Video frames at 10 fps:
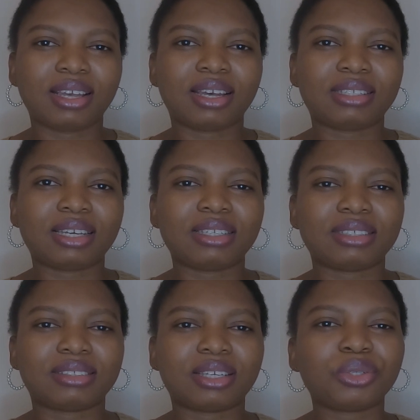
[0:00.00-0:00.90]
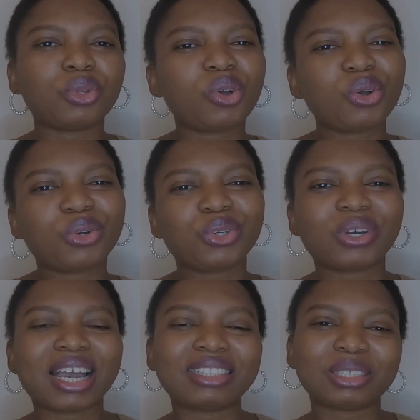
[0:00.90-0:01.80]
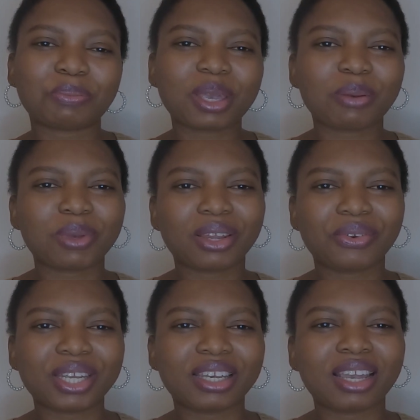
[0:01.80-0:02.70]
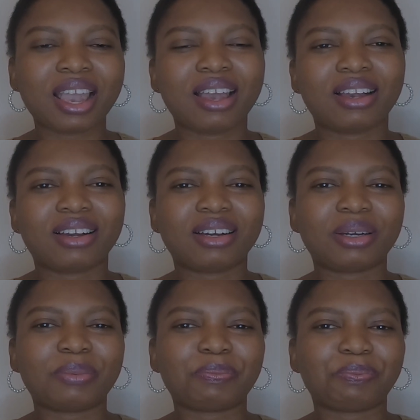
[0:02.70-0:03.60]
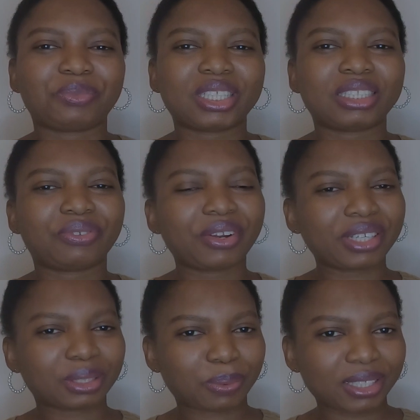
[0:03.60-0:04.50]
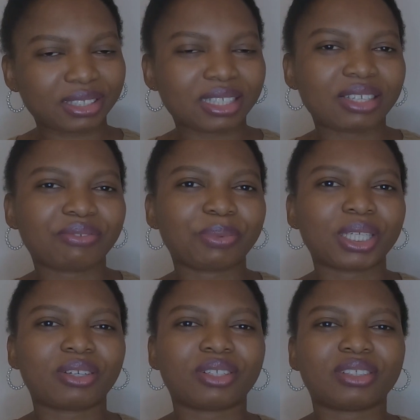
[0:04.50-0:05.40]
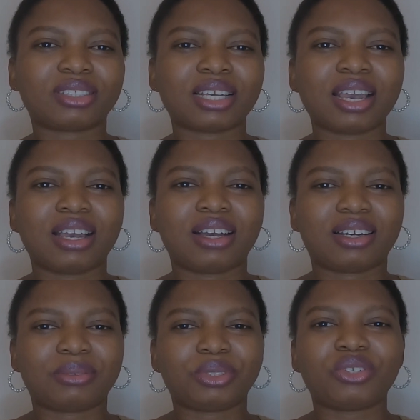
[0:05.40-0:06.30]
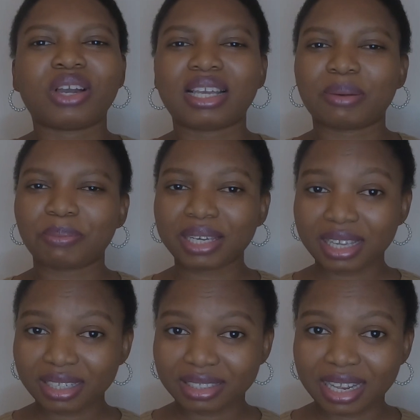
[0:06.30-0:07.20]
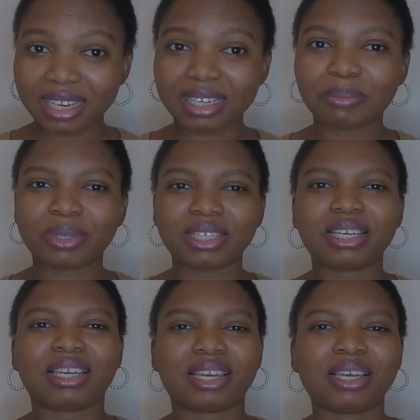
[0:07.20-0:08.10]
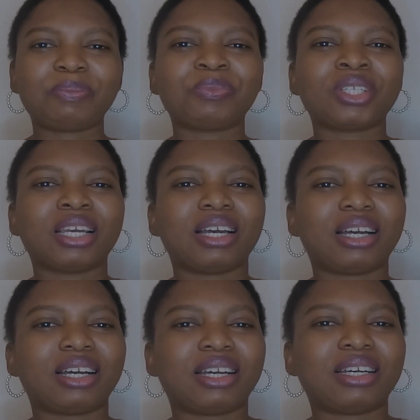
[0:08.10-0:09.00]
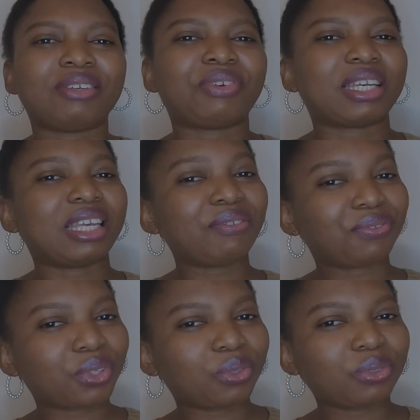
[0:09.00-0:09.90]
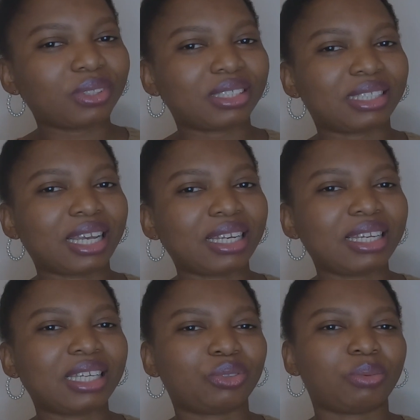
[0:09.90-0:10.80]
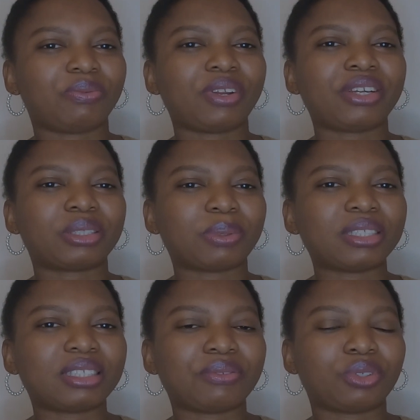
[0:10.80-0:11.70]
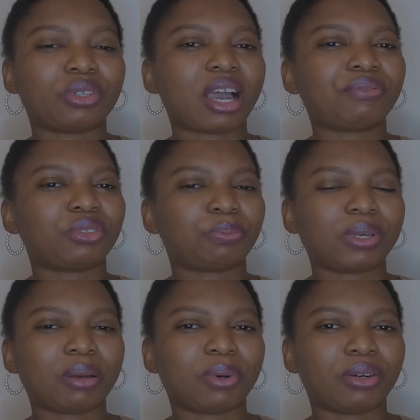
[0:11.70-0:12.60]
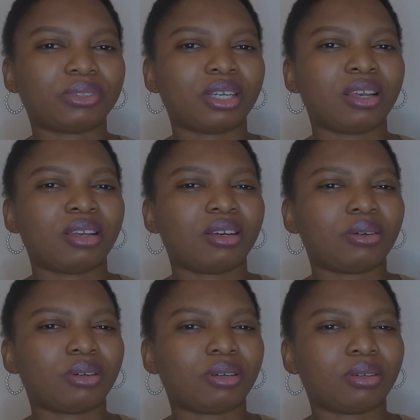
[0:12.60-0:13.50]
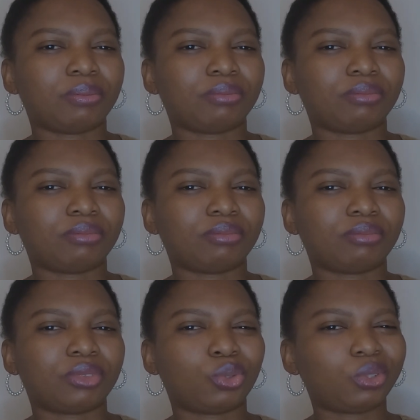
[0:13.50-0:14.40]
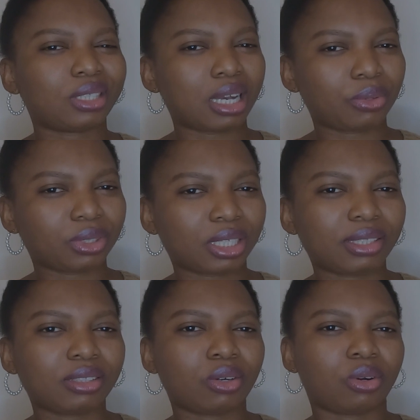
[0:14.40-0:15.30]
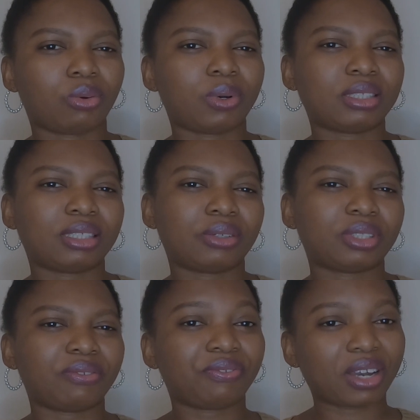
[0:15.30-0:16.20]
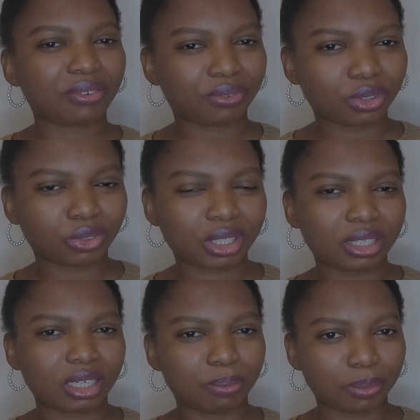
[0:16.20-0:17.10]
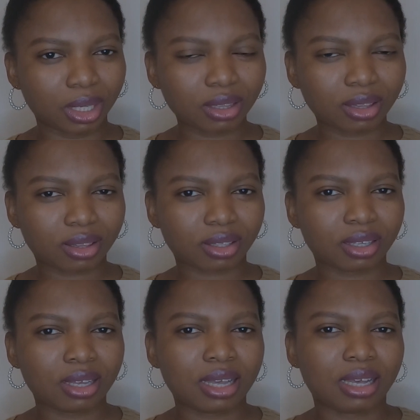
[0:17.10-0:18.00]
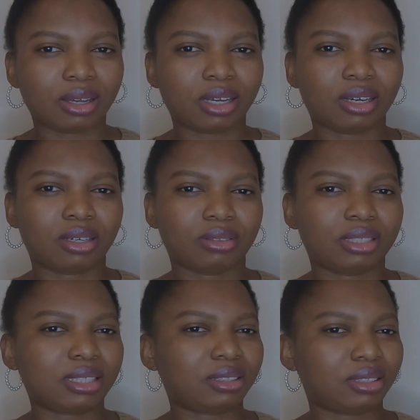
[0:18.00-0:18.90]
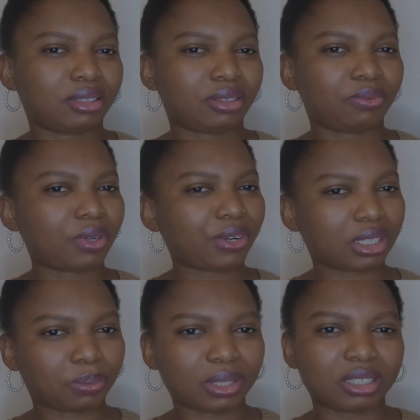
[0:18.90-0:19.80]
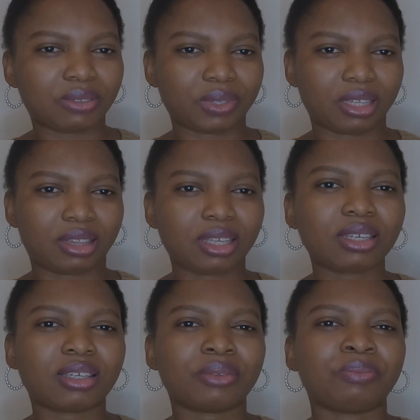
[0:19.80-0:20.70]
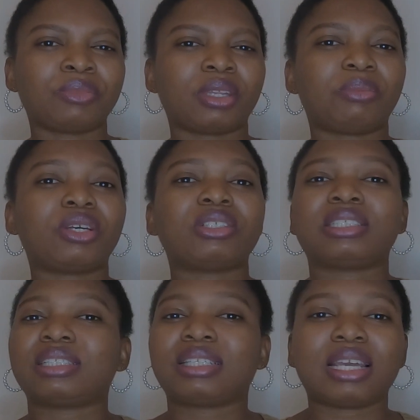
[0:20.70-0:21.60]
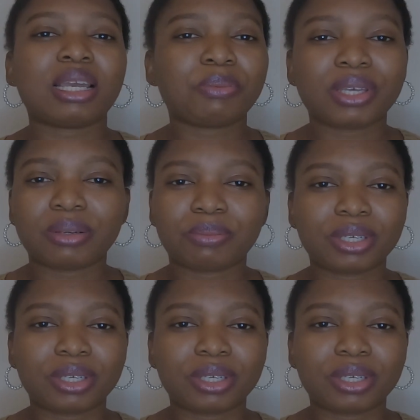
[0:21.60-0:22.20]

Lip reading: And then he said, no, you can't pay, Mary. It's very expensive because, you know, I am making daily money here. If I give you daily, it will be very expensive. You'd have to pay about 2,000 or 1,500 a month. That is very expensive, I think, because it's an Airbnb.